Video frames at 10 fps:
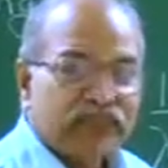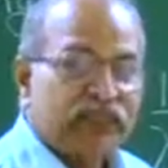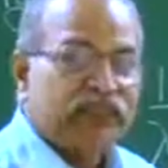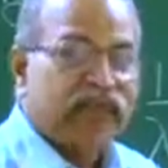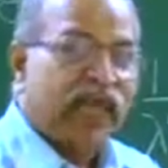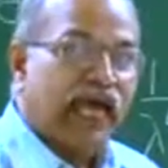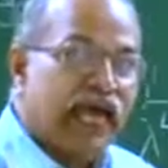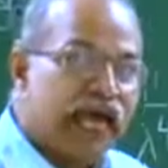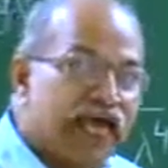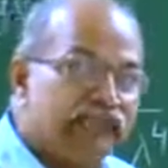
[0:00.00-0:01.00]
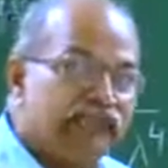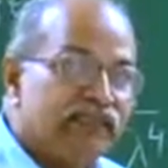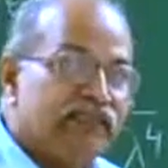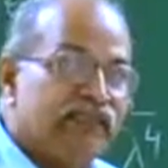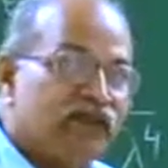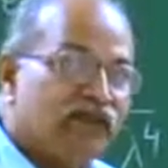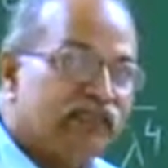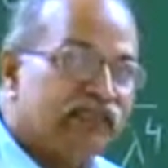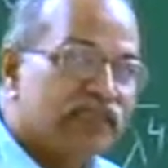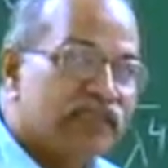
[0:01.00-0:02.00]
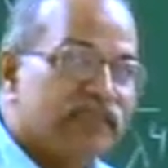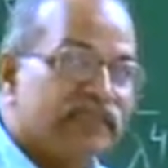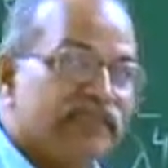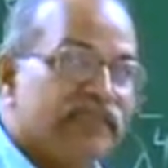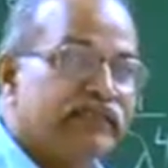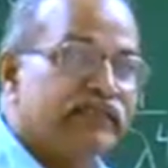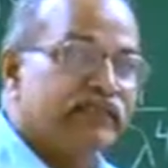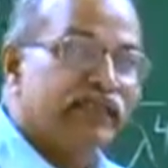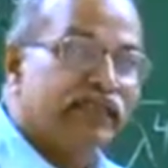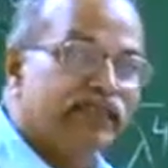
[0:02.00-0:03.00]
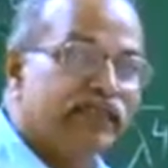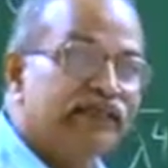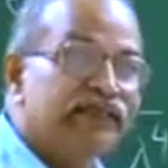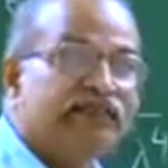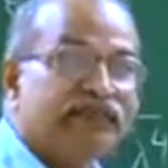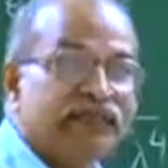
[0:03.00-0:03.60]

But as it crosses the thickness of